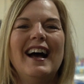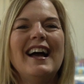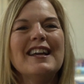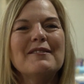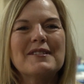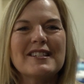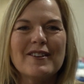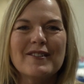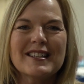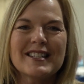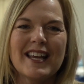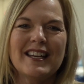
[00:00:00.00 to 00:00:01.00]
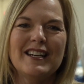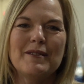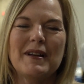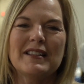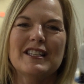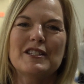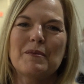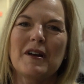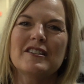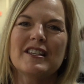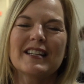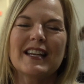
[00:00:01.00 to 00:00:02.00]
I am so excited about this
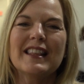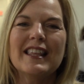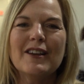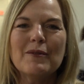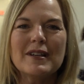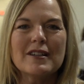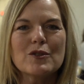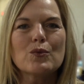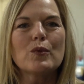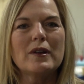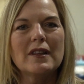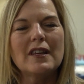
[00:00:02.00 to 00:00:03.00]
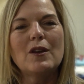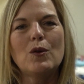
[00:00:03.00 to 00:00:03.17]
project. I think what is really